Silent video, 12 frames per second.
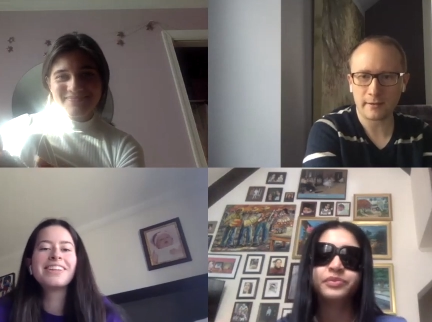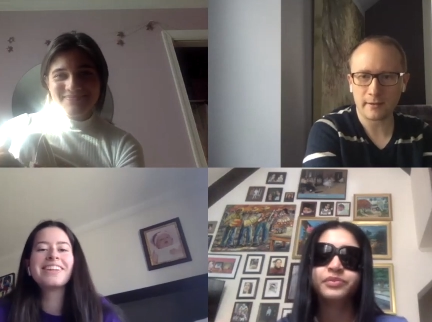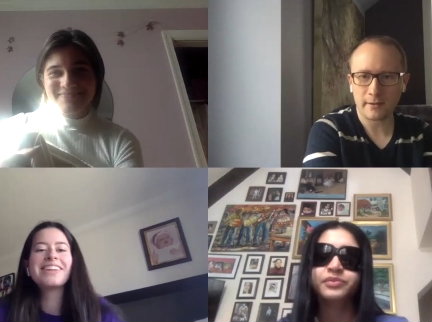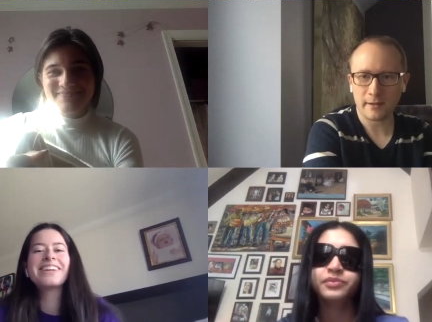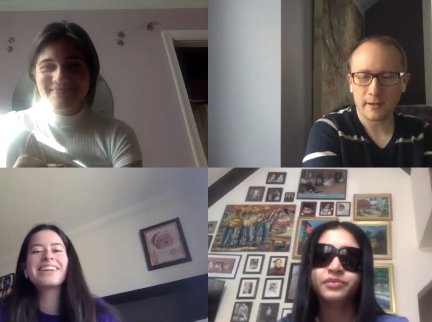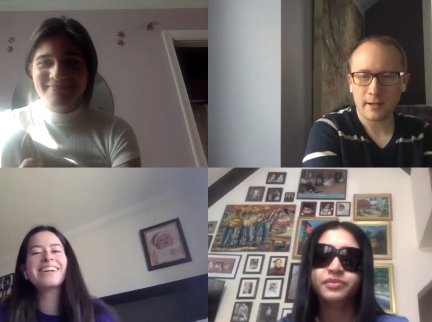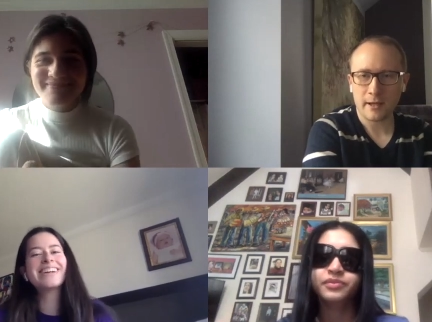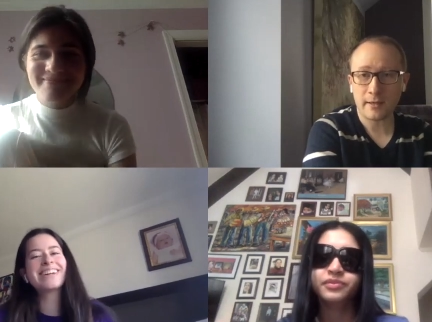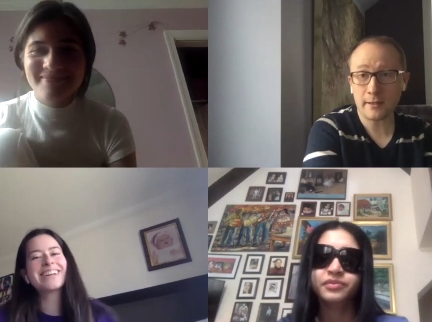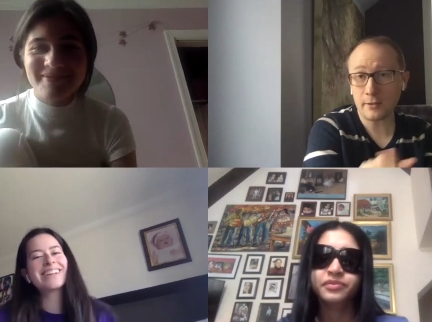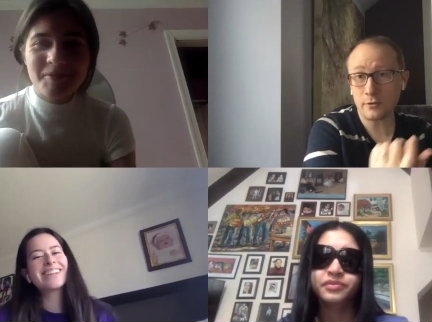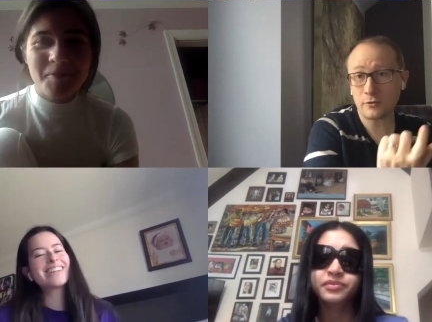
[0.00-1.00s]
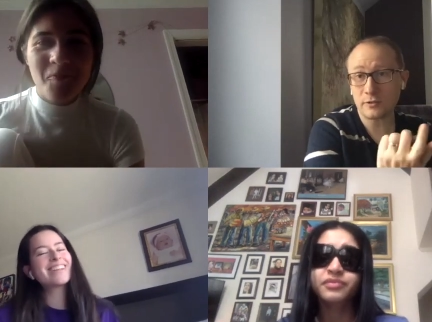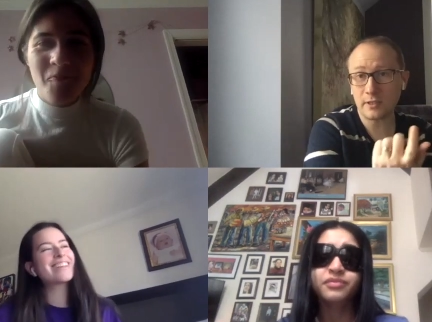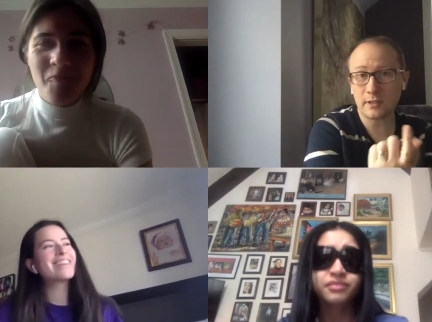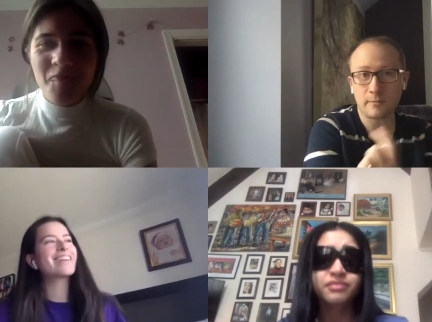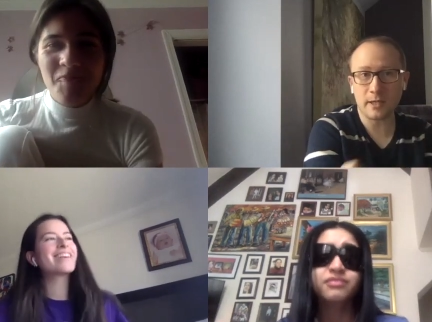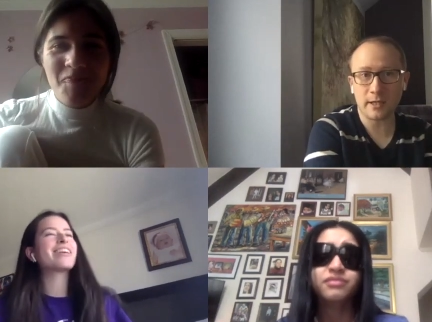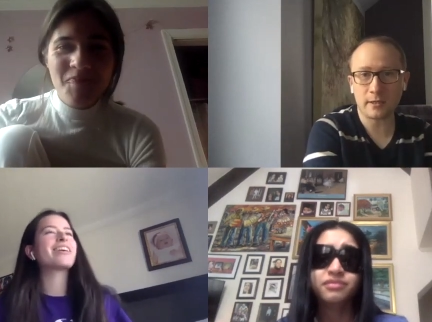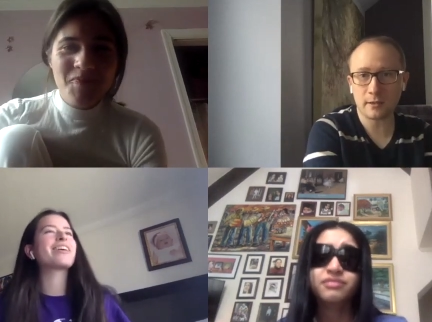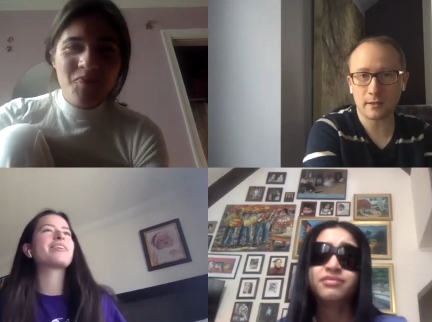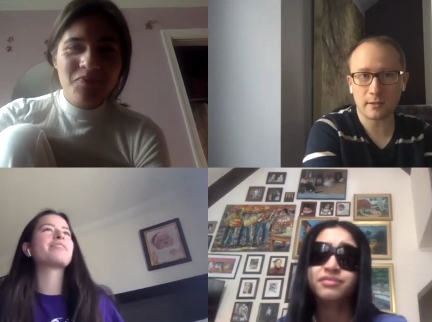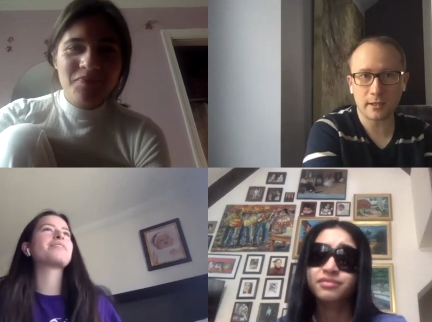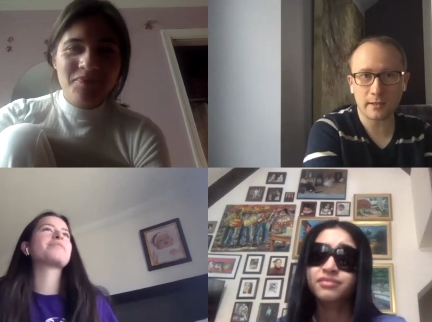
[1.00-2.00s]
Speaker 1: and then you see them like
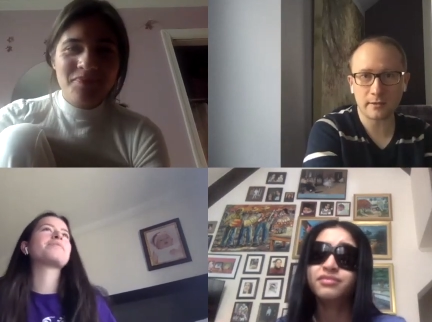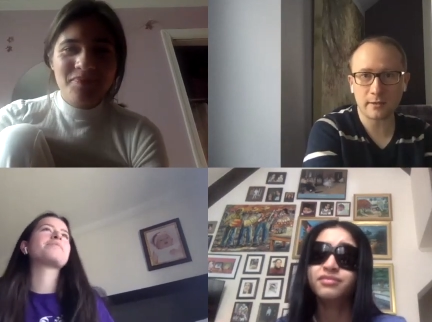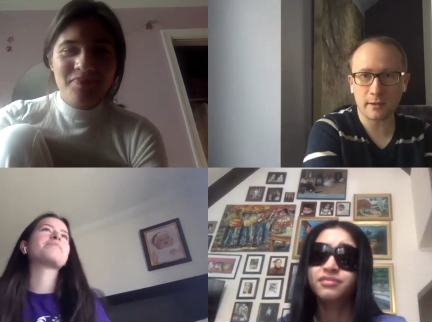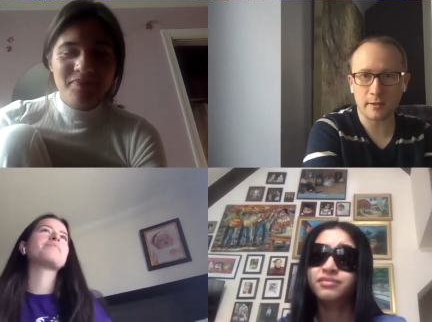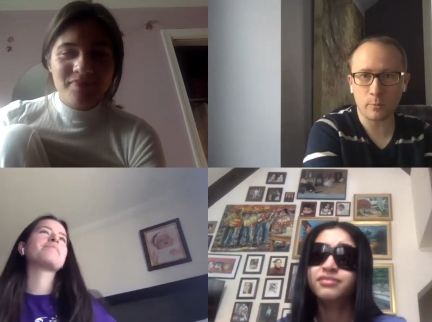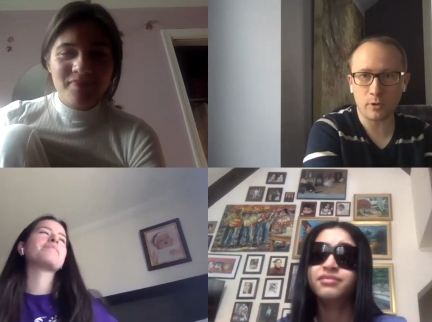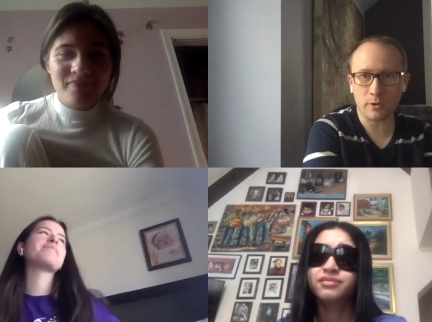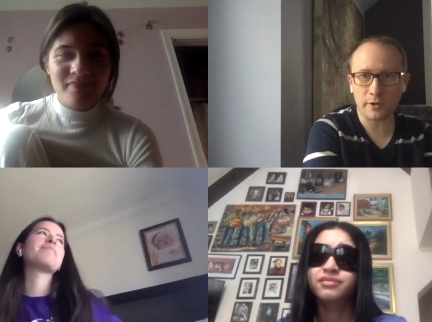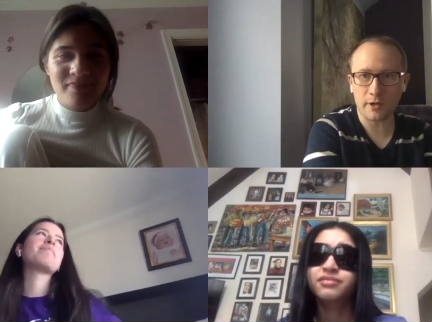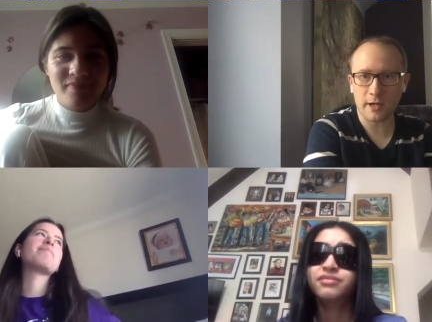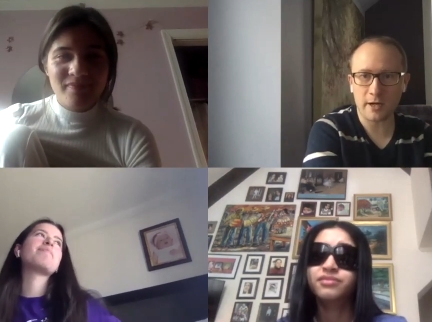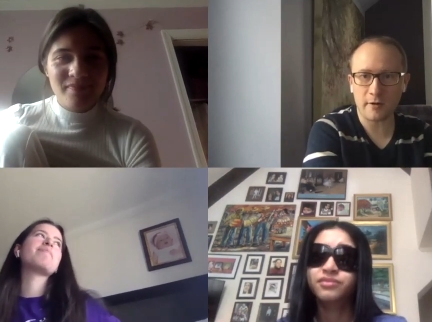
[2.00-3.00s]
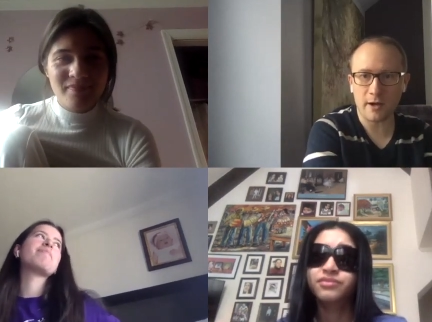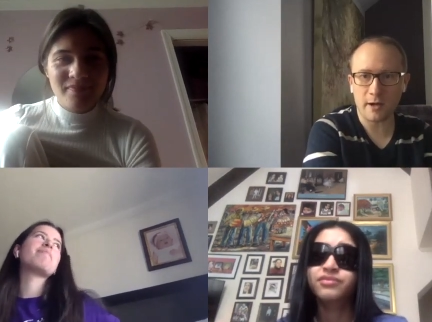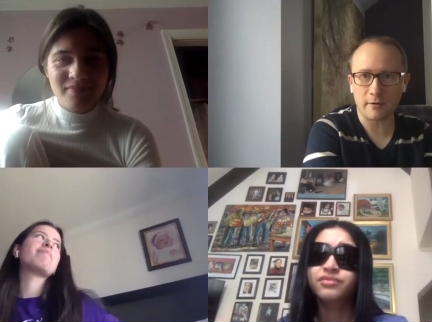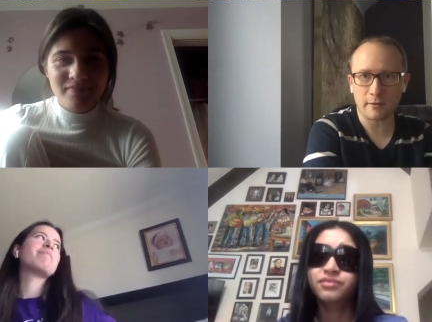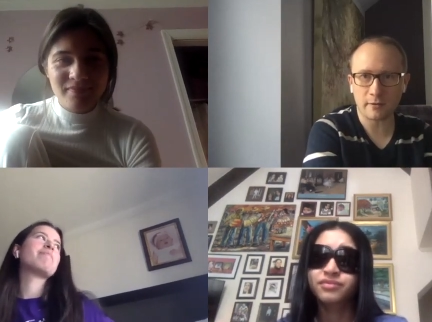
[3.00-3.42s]
like they're gonna pull their hair out